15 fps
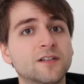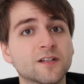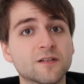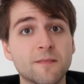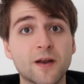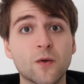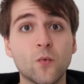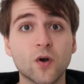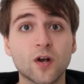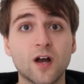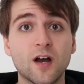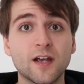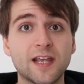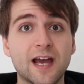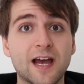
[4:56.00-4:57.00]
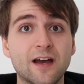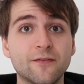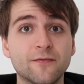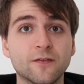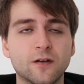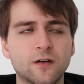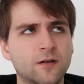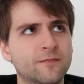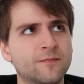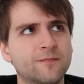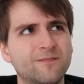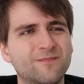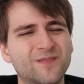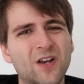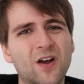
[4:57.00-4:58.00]
doesn't matter what car you have,
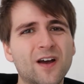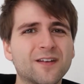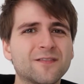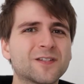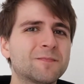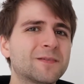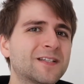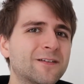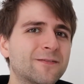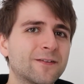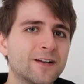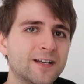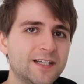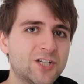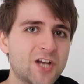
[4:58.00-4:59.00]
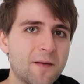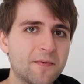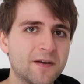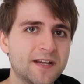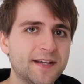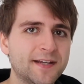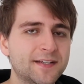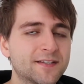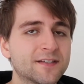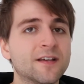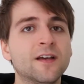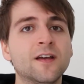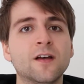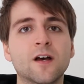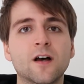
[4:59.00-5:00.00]
kind of specifically Japanese.
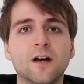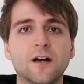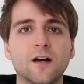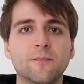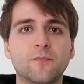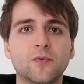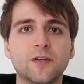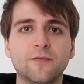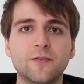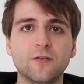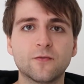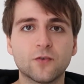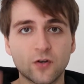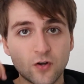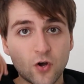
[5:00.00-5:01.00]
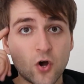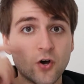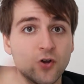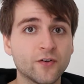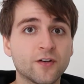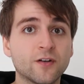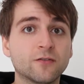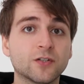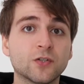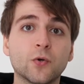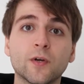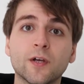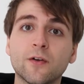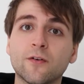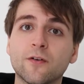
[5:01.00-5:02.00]
But if you've got a Honda, a
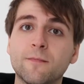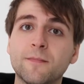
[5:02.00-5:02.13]
Toyota,